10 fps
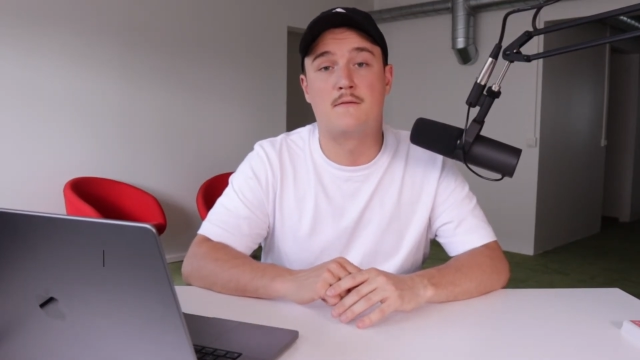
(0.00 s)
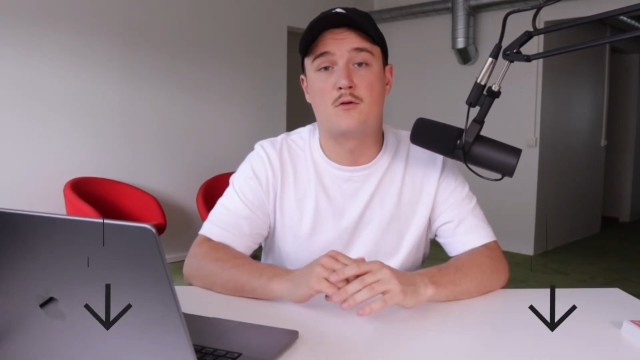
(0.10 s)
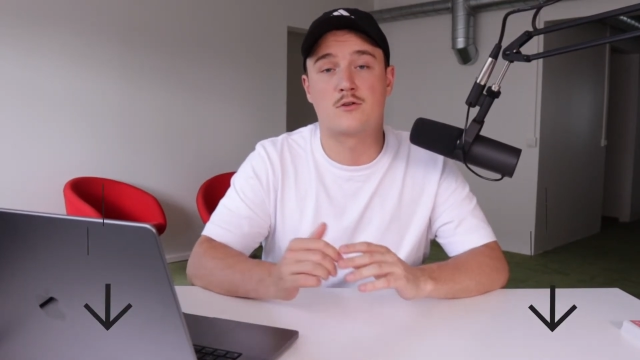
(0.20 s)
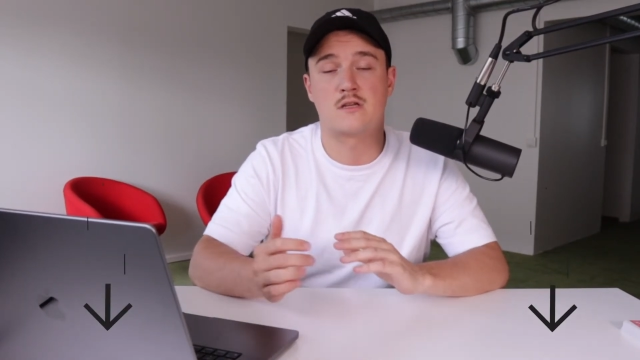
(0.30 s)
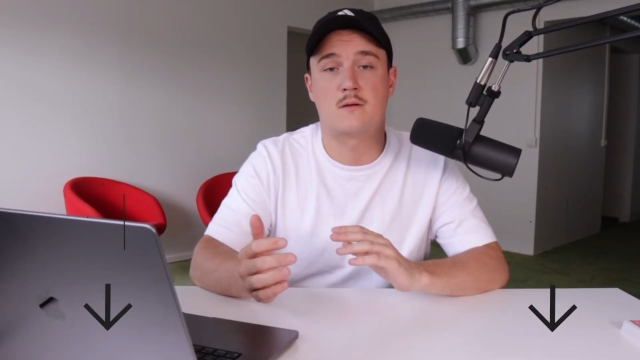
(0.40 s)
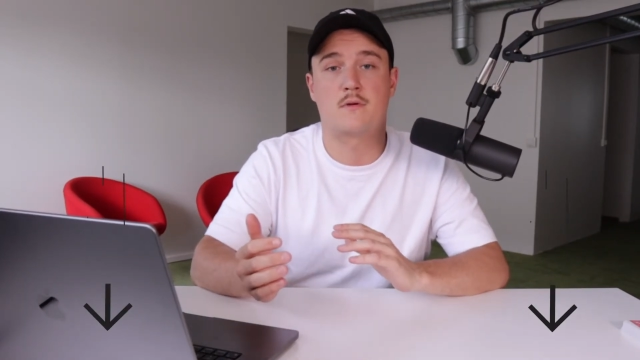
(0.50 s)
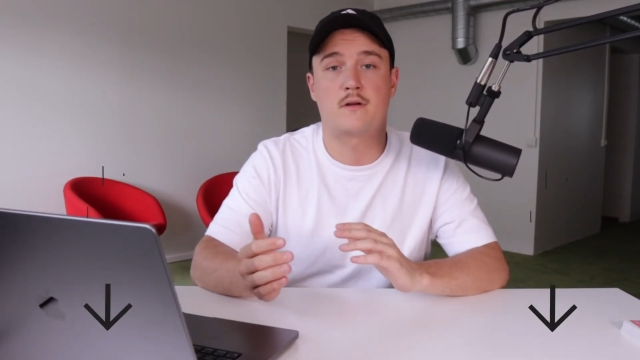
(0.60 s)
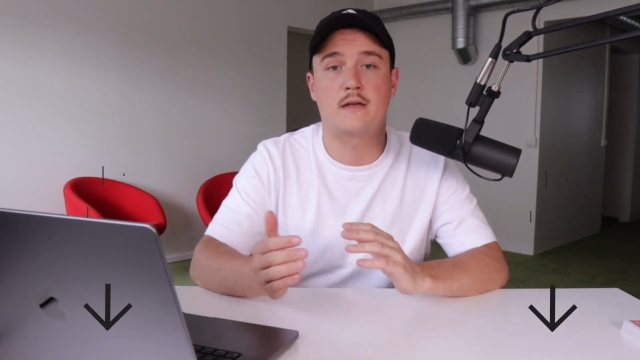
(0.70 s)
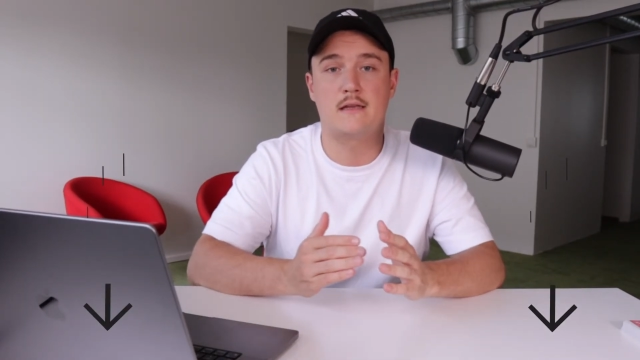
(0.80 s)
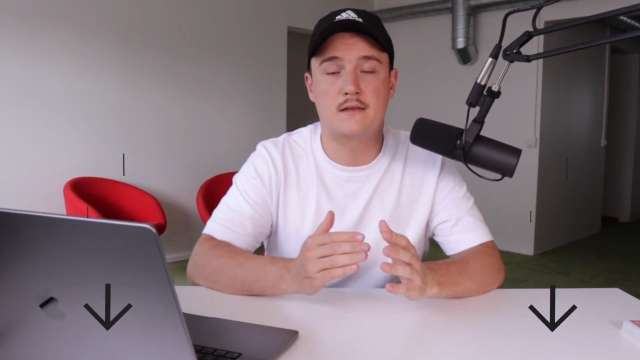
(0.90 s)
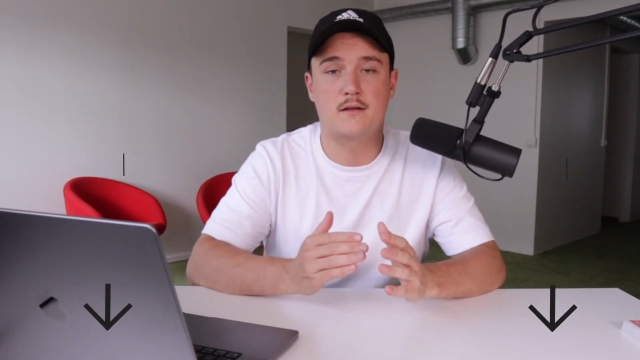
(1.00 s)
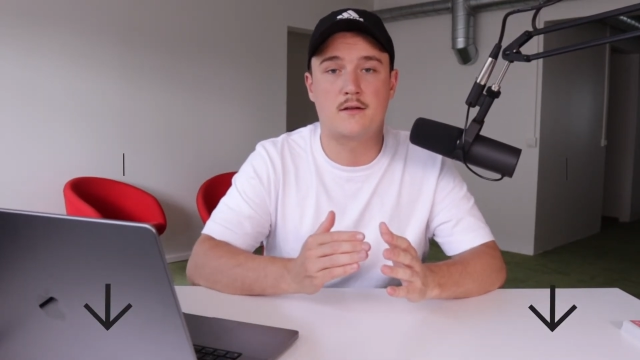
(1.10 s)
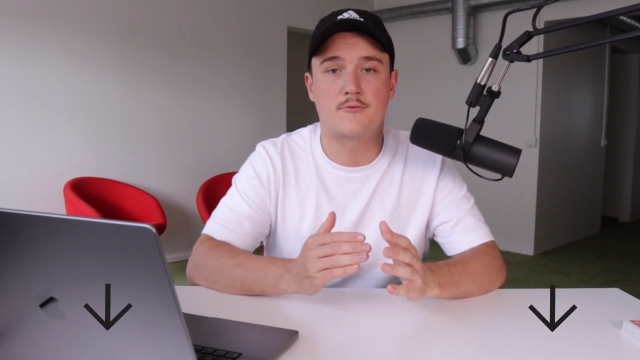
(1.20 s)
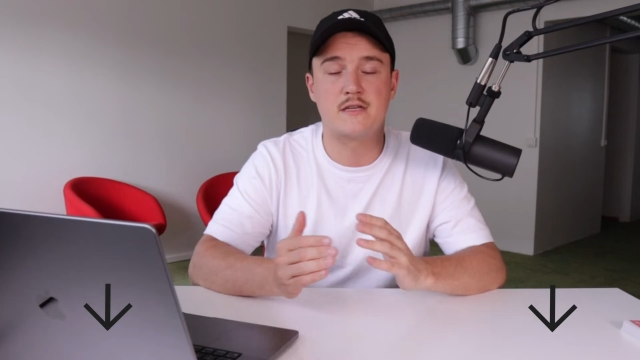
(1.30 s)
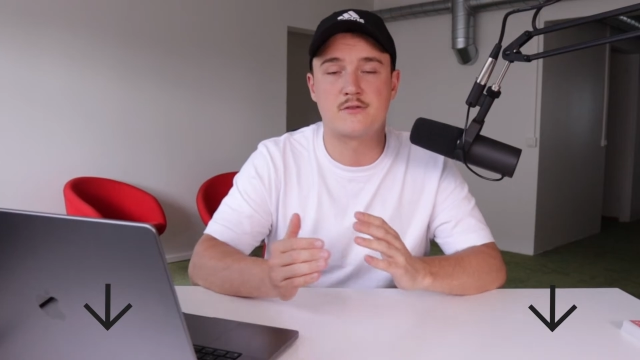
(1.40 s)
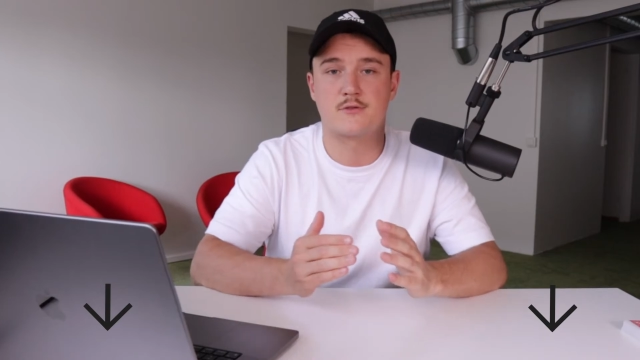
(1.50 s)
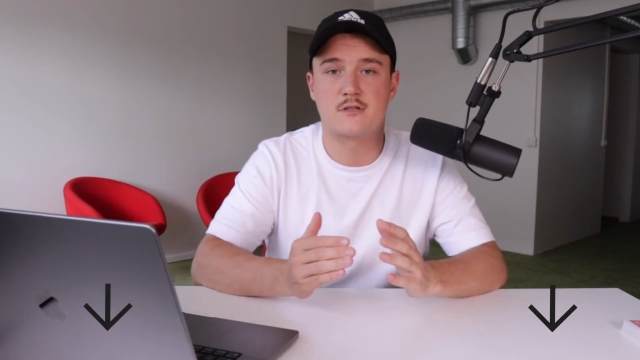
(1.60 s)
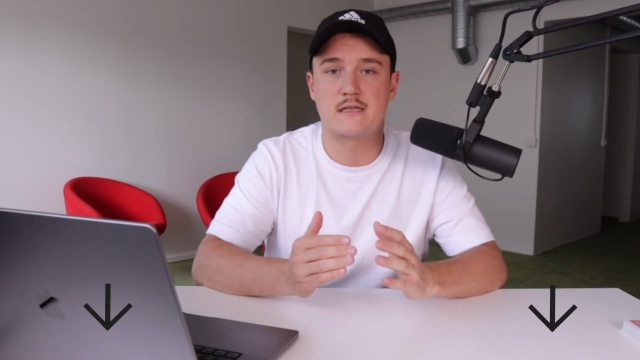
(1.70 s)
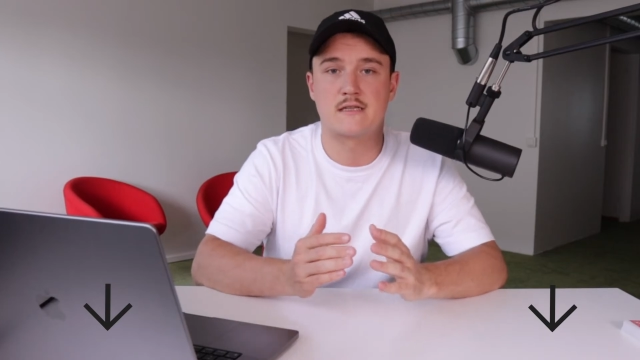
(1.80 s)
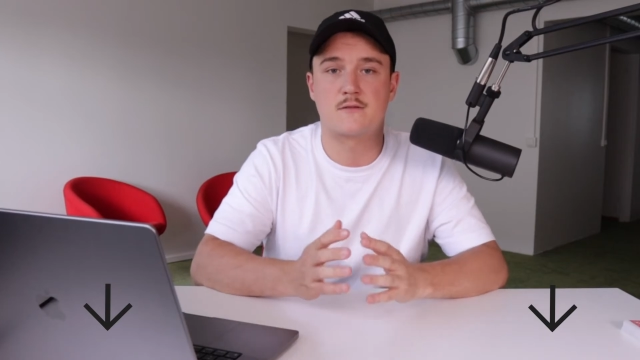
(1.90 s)
for some Git
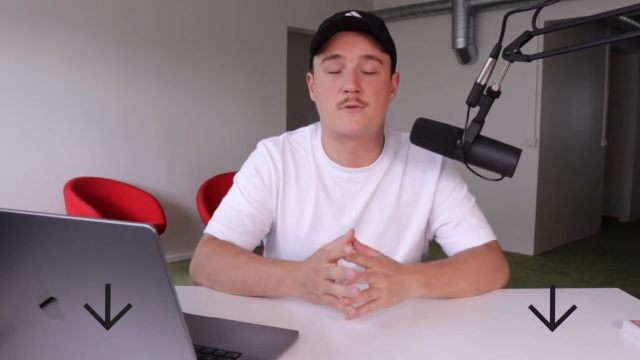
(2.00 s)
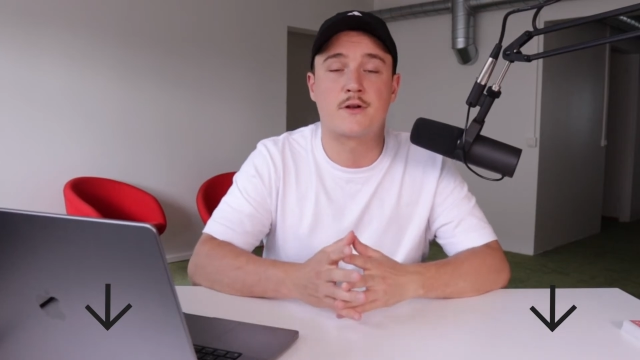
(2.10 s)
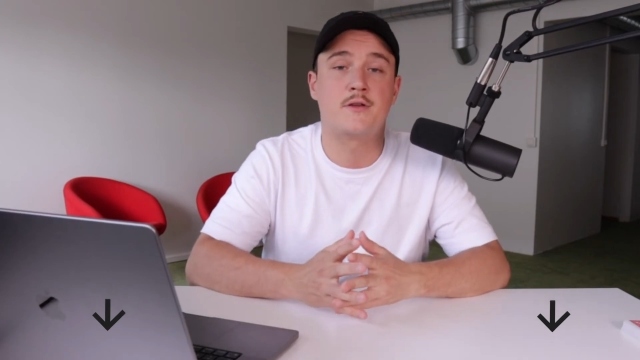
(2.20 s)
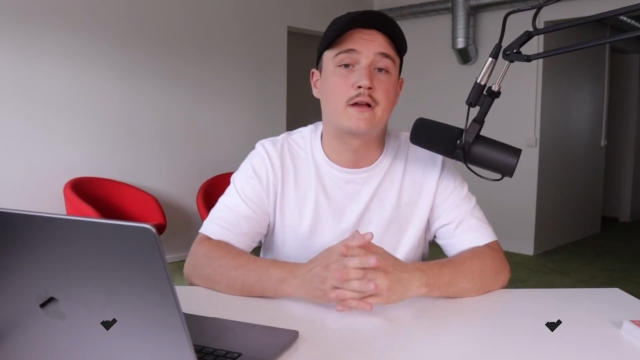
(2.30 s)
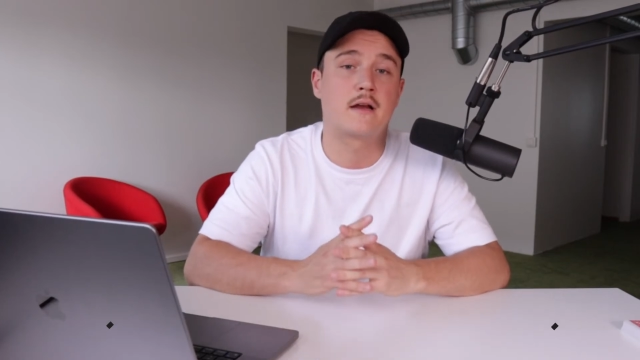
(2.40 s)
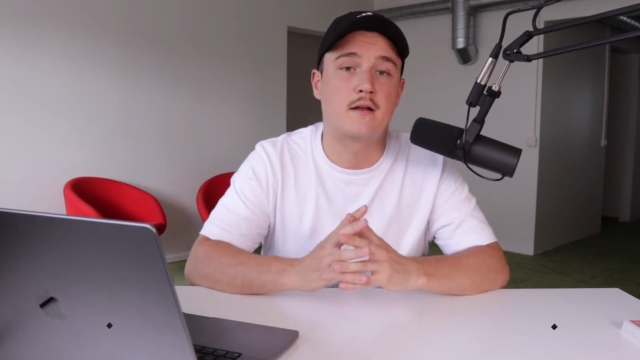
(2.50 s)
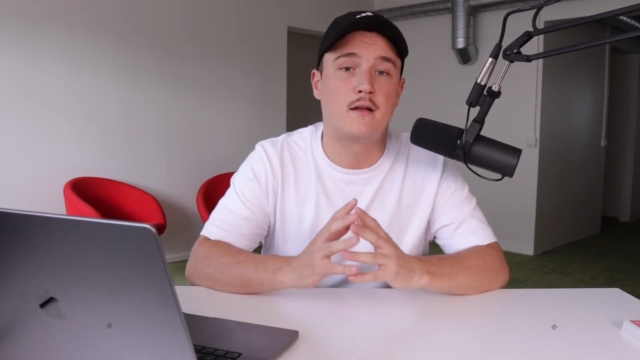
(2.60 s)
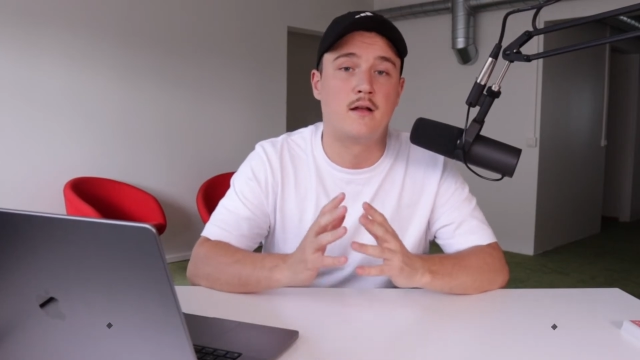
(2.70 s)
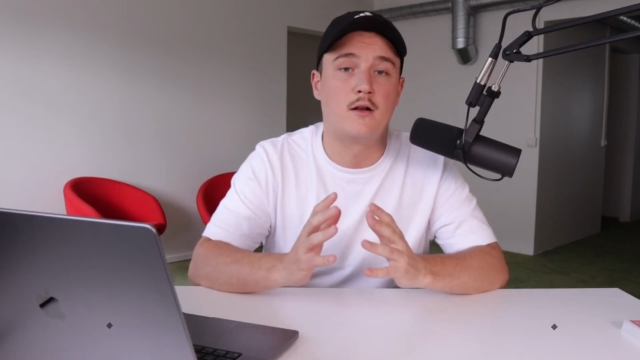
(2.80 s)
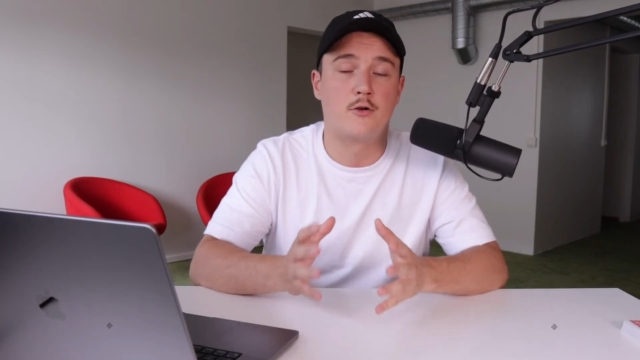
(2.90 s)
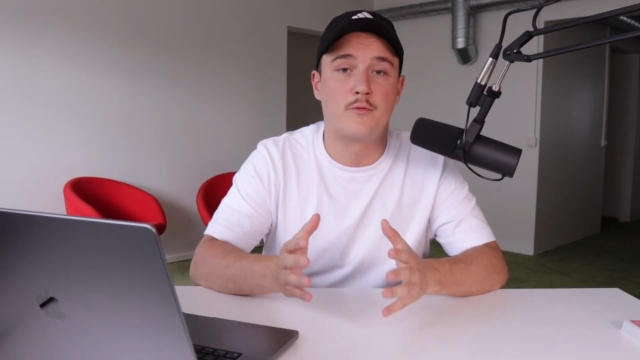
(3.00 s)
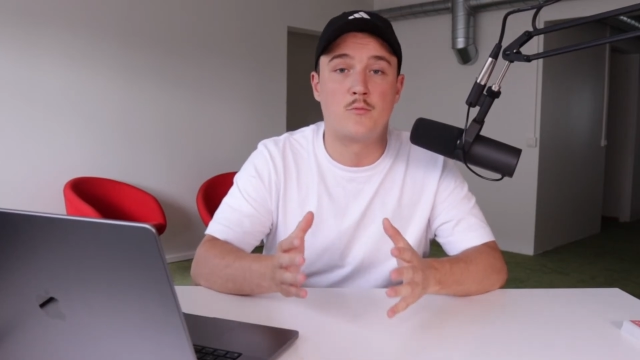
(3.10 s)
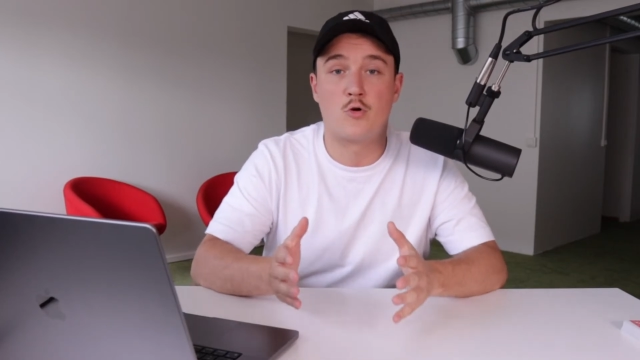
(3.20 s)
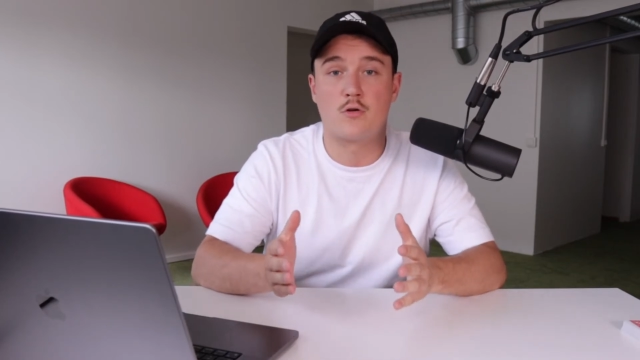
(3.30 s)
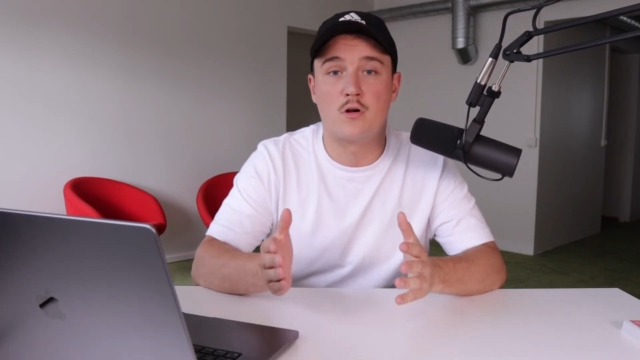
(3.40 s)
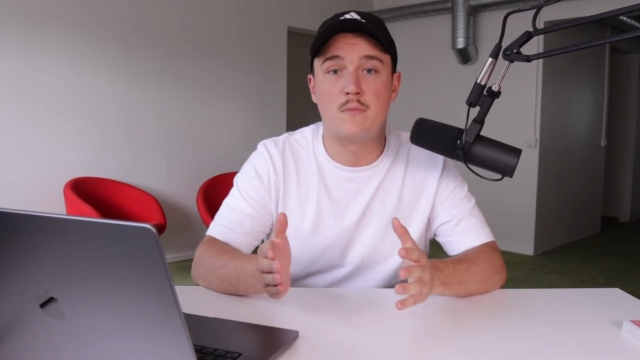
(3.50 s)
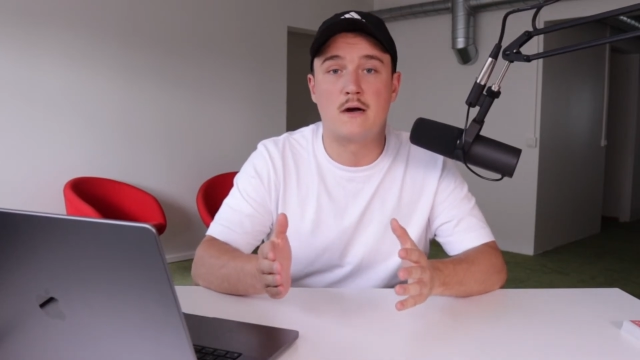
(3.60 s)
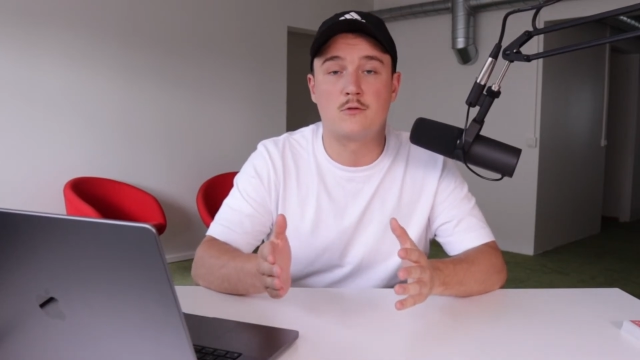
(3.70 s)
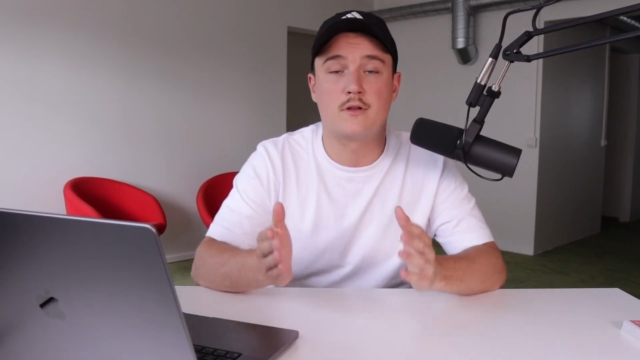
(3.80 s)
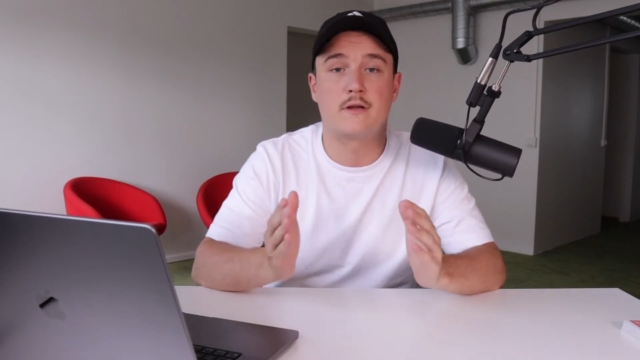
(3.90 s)
resources where you can learn more
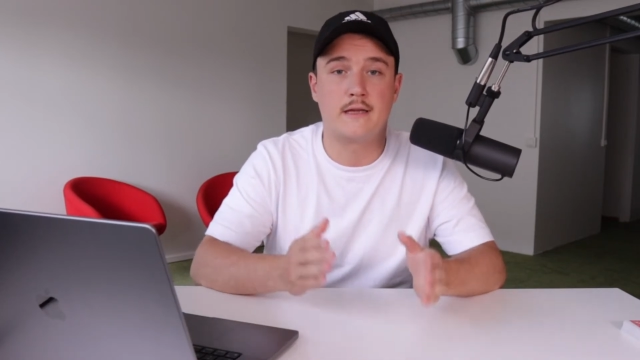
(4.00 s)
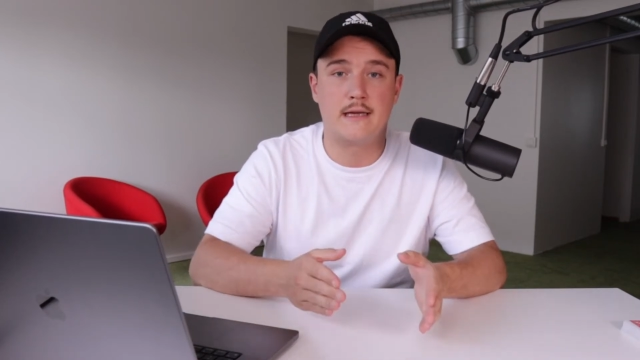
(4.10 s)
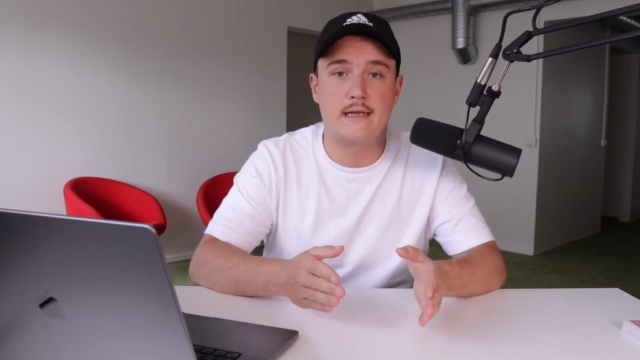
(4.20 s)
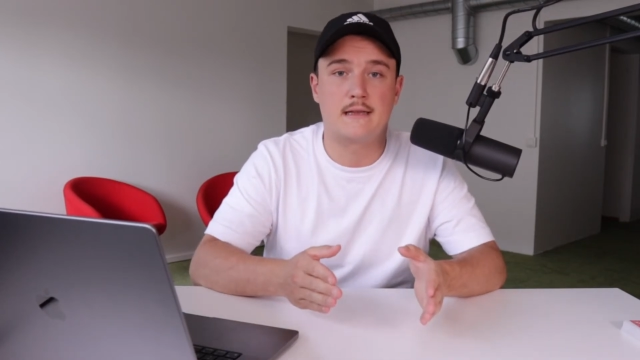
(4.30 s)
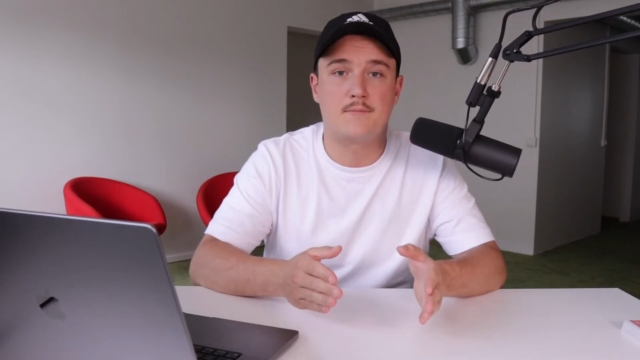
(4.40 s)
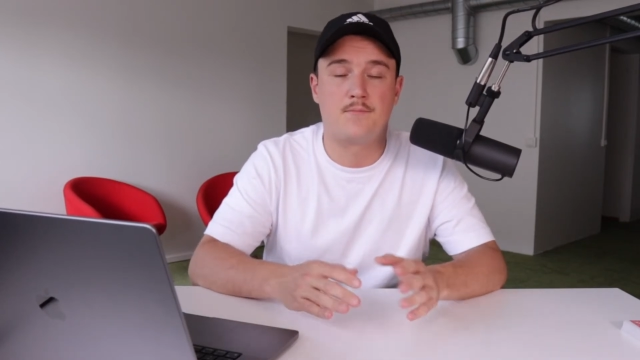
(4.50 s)
about Git.